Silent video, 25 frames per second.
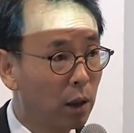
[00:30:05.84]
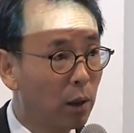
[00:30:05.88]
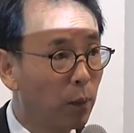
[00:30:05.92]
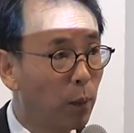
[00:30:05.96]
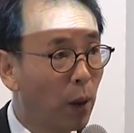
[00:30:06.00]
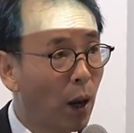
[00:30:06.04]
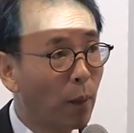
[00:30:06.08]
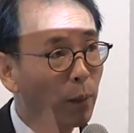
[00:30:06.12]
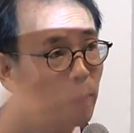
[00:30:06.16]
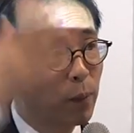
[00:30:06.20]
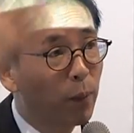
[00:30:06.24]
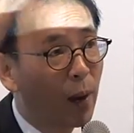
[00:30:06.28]

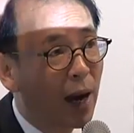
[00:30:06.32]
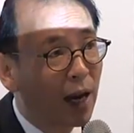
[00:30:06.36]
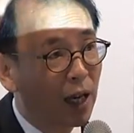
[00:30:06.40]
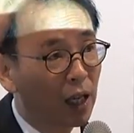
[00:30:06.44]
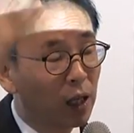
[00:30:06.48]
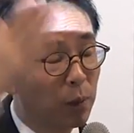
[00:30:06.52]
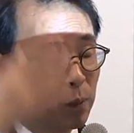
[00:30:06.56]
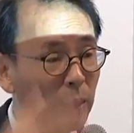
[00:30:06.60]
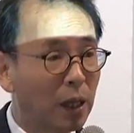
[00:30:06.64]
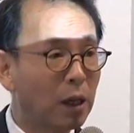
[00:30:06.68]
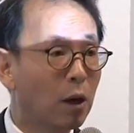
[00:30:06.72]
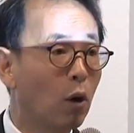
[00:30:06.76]
property market
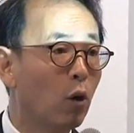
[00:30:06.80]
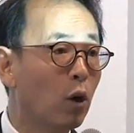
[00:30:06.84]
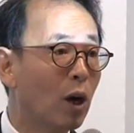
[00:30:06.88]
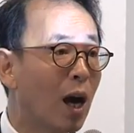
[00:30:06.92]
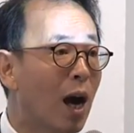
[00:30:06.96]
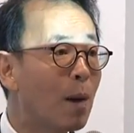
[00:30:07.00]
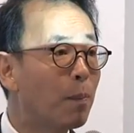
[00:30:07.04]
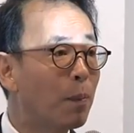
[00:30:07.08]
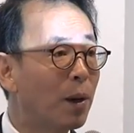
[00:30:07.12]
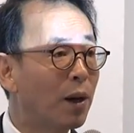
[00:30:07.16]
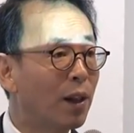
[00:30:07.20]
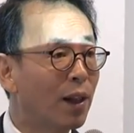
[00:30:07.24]
has been going
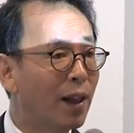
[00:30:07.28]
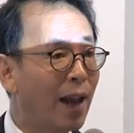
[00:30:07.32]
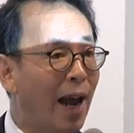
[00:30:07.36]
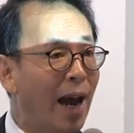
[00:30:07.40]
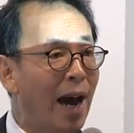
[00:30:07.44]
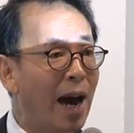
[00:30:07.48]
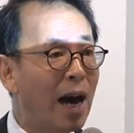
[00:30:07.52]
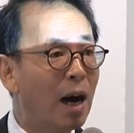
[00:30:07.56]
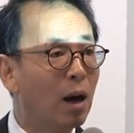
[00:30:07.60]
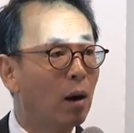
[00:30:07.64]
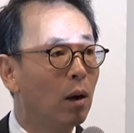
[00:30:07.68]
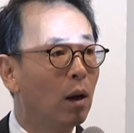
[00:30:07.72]
up and
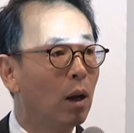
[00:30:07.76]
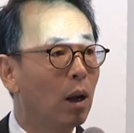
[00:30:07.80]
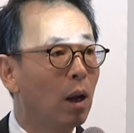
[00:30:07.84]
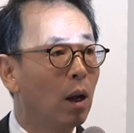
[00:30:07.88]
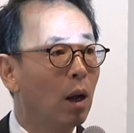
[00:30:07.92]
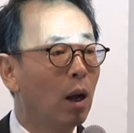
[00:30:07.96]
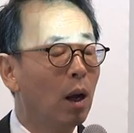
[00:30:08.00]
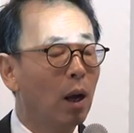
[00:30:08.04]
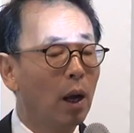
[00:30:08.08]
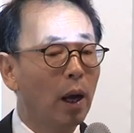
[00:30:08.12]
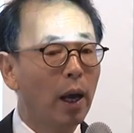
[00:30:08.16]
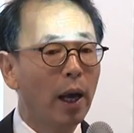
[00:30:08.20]
down.
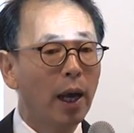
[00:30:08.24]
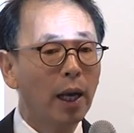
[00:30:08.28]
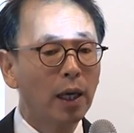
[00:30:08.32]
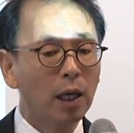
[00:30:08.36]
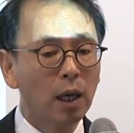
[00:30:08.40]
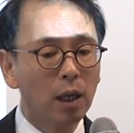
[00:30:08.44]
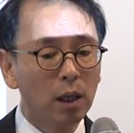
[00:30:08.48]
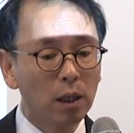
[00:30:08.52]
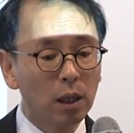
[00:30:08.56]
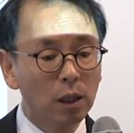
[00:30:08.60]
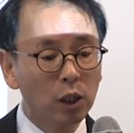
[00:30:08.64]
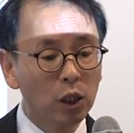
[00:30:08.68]

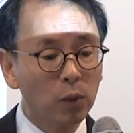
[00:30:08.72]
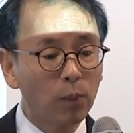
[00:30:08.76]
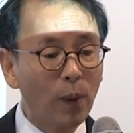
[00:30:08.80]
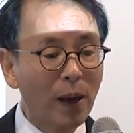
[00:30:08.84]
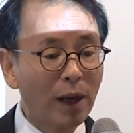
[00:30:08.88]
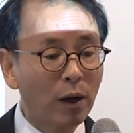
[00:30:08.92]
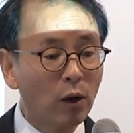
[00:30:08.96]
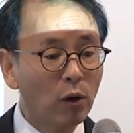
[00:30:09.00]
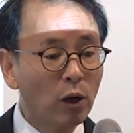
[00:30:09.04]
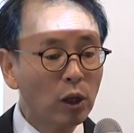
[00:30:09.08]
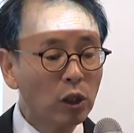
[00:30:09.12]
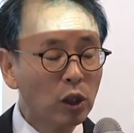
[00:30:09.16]
And the
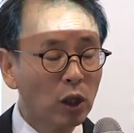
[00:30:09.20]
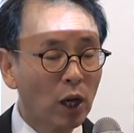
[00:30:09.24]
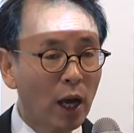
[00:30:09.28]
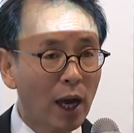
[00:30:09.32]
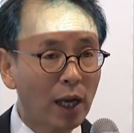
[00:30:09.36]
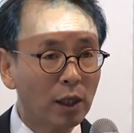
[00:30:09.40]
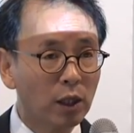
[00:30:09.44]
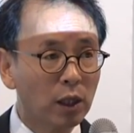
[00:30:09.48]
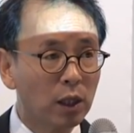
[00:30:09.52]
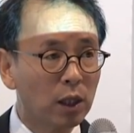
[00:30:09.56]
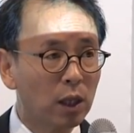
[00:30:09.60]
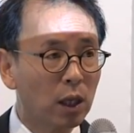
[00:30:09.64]
speculation
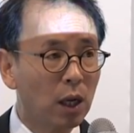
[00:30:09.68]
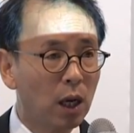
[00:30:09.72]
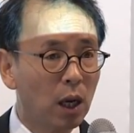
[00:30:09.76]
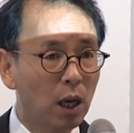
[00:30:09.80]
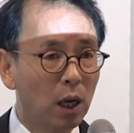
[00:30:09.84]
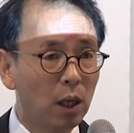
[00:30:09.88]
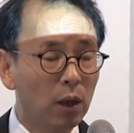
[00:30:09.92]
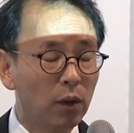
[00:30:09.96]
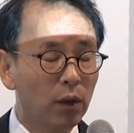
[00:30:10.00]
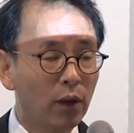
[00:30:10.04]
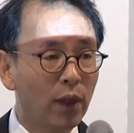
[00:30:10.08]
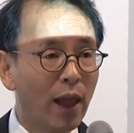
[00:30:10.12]
has
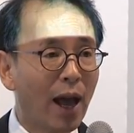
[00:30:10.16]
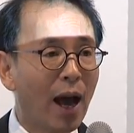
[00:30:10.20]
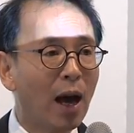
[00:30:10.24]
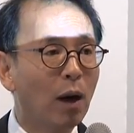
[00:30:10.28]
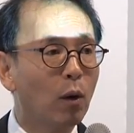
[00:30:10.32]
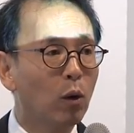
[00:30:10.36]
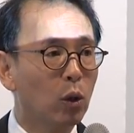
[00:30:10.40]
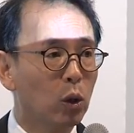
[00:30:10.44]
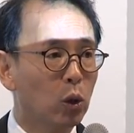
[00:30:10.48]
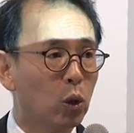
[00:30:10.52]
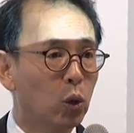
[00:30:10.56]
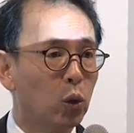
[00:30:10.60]

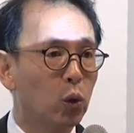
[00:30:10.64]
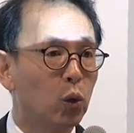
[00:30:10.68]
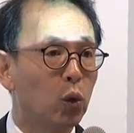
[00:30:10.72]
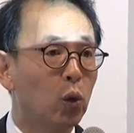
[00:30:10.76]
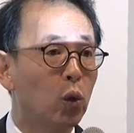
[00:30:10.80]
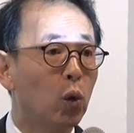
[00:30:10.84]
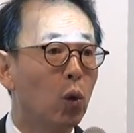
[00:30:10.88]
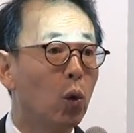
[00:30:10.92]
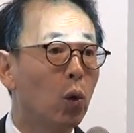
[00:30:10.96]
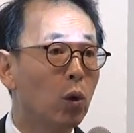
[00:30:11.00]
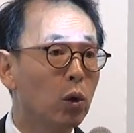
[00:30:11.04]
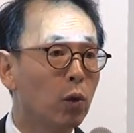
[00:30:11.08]
narrowed
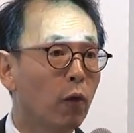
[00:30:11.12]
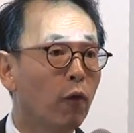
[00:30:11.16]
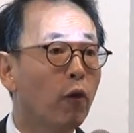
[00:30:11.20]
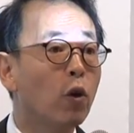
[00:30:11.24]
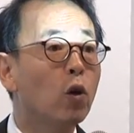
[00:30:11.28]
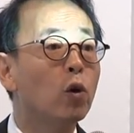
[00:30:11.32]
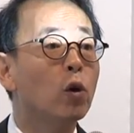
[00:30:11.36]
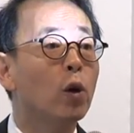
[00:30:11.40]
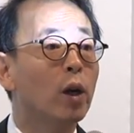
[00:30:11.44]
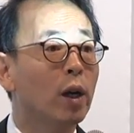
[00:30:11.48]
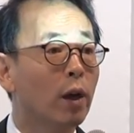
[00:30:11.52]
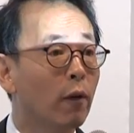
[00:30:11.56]
to
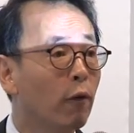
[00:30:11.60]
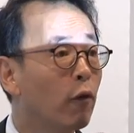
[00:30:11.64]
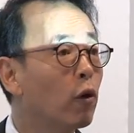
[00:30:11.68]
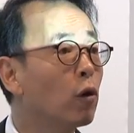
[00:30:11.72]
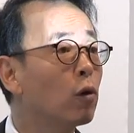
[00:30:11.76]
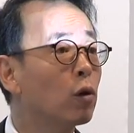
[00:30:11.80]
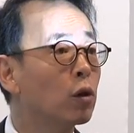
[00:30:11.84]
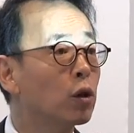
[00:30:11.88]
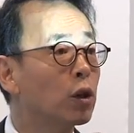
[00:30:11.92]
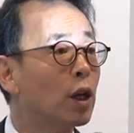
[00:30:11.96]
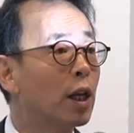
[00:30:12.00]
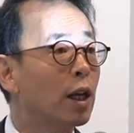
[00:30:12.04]
fewer and
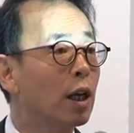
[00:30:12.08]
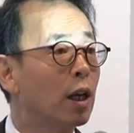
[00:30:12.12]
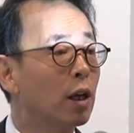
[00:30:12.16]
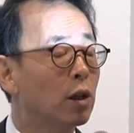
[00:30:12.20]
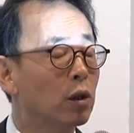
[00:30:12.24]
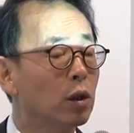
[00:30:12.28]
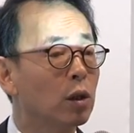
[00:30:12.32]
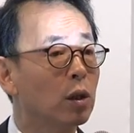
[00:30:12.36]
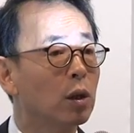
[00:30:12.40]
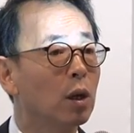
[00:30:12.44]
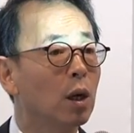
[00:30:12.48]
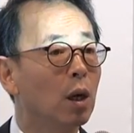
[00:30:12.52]
fewer
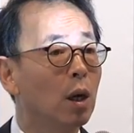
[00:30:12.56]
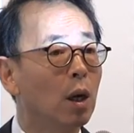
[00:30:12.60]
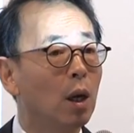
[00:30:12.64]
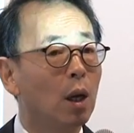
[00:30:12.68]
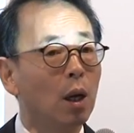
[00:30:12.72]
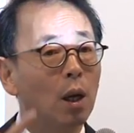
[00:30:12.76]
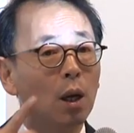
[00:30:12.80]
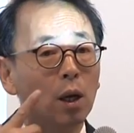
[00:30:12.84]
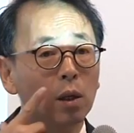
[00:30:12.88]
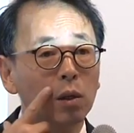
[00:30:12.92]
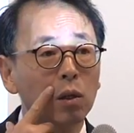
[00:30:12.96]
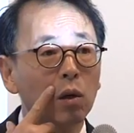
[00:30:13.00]
cities.
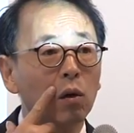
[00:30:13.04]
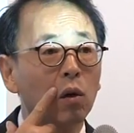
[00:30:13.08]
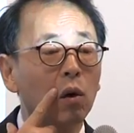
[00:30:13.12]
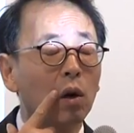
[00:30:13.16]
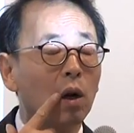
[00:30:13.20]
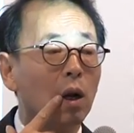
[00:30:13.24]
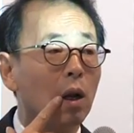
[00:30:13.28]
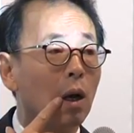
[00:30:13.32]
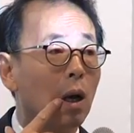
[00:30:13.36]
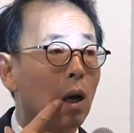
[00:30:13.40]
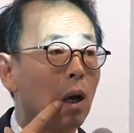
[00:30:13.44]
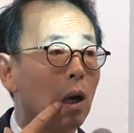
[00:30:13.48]

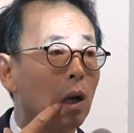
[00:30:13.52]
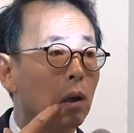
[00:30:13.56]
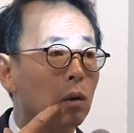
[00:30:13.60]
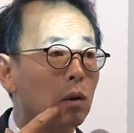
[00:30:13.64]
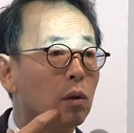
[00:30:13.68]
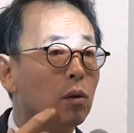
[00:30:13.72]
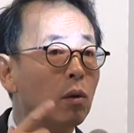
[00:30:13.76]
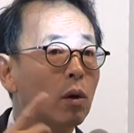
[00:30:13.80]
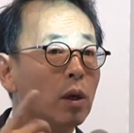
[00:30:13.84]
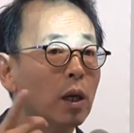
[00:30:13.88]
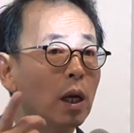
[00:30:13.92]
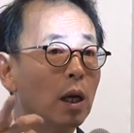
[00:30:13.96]
So
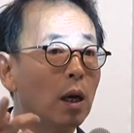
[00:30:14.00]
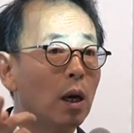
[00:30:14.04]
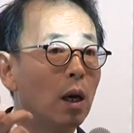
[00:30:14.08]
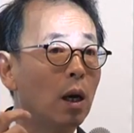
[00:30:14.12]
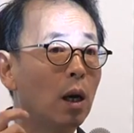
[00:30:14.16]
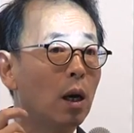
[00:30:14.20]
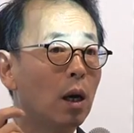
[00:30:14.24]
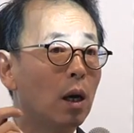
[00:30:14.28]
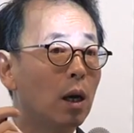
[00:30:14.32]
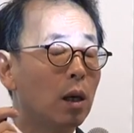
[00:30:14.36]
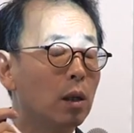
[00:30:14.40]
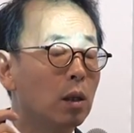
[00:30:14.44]
you look
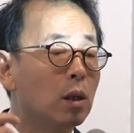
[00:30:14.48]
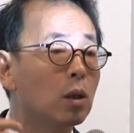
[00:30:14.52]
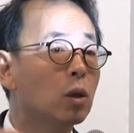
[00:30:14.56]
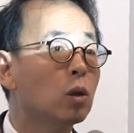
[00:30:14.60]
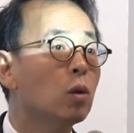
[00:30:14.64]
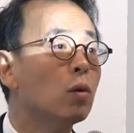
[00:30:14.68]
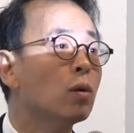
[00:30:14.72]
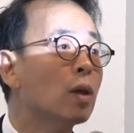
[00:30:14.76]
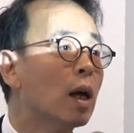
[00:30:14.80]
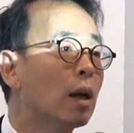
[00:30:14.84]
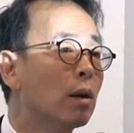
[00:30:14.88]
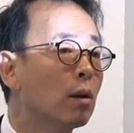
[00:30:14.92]
at, in
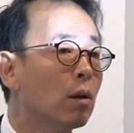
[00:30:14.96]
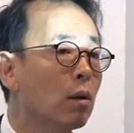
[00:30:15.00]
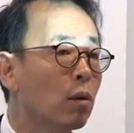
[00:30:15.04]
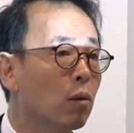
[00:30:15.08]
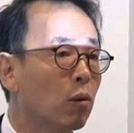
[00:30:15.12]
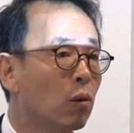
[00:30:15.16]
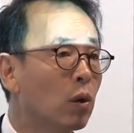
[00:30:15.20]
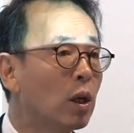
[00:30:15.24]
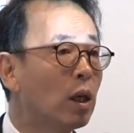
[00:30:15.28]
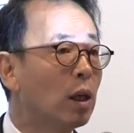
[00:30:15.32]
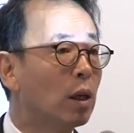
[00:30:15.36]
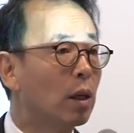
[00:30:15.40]

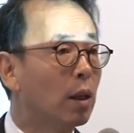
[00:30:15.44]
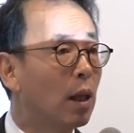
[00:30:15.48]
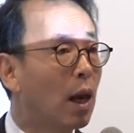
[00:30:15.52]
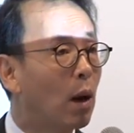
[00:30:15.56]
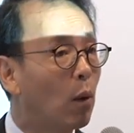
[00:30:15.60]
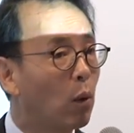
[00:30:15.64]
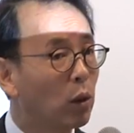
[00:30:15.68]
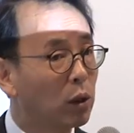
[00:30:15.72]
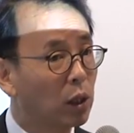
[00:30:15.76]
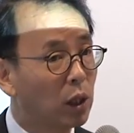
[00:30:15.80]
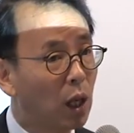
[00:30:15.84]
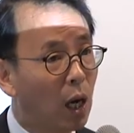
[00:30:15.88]
2003, there
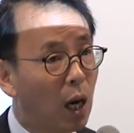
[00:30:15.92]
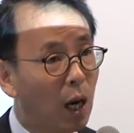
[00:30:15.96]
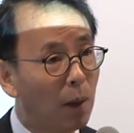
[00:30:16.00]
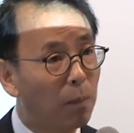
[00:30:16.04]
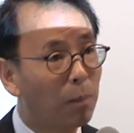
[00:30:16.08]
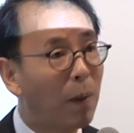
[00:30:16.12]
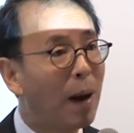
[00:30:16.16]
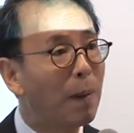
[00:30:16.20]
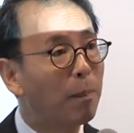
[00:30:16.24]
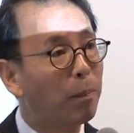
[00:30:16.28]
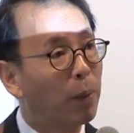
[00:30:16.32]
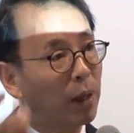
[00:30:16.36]
was a
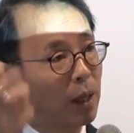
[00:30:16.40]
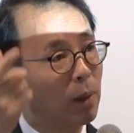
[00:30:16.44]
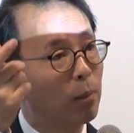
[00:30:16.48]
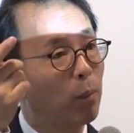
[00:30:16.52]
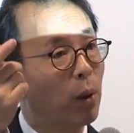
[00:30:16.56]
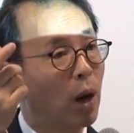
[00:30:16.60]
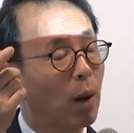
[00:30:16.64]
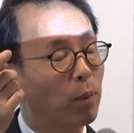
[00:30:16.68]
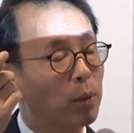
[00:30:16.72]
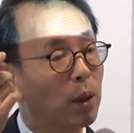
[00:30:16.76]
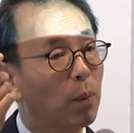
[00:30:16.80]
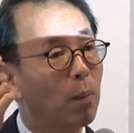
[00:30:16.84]
bump in
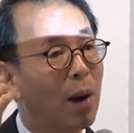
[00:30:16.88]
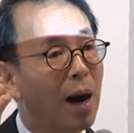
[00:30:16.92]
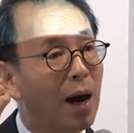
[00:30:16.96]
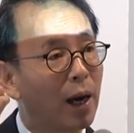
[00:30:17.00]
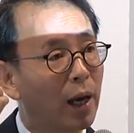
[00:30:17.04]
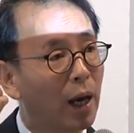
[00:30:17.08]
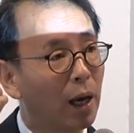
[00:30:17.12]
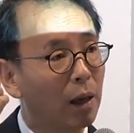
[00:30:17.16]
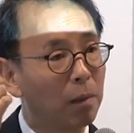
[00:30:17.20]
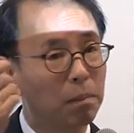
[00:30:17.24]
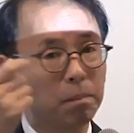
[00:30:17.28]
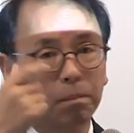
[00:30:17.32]
property
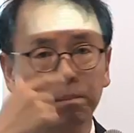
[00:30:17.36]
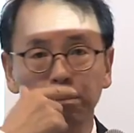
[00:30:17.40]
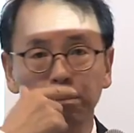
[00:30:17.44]
market